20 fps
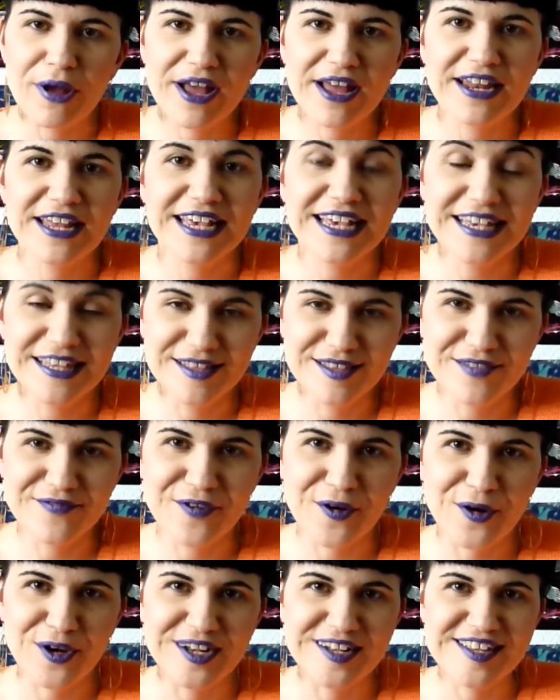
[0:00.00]
and it is
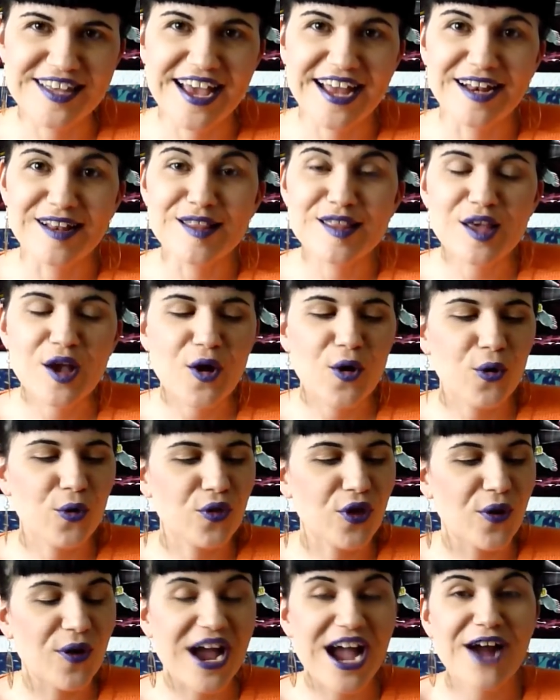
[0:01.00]
very intense.
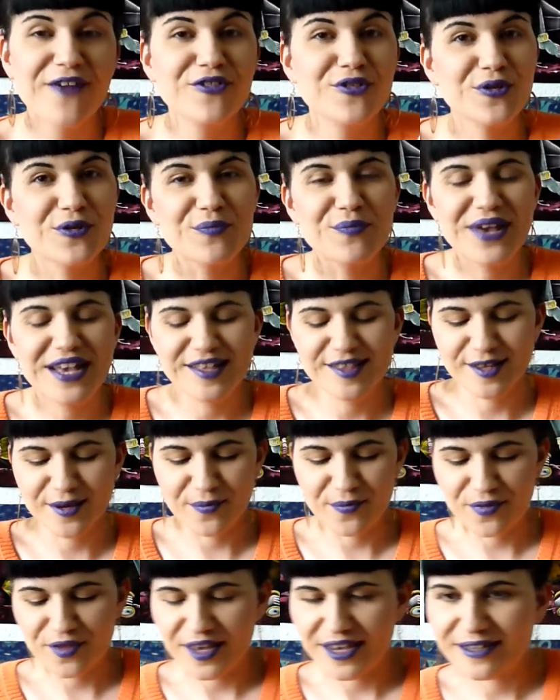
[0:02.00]
Although I have to admit
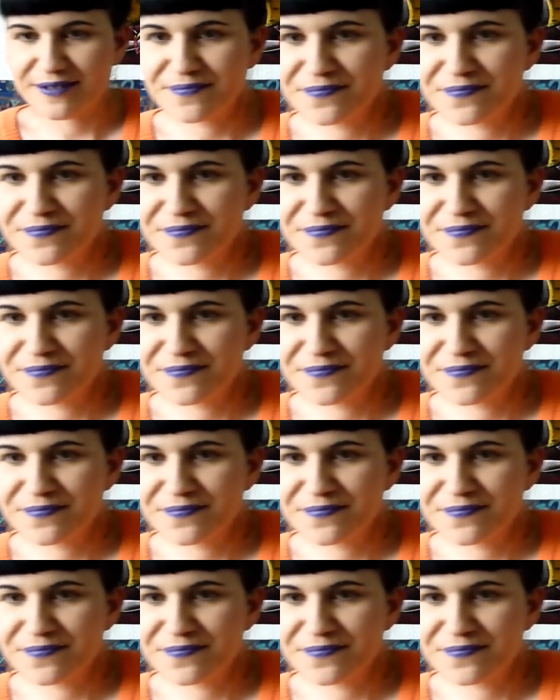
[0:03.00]
something,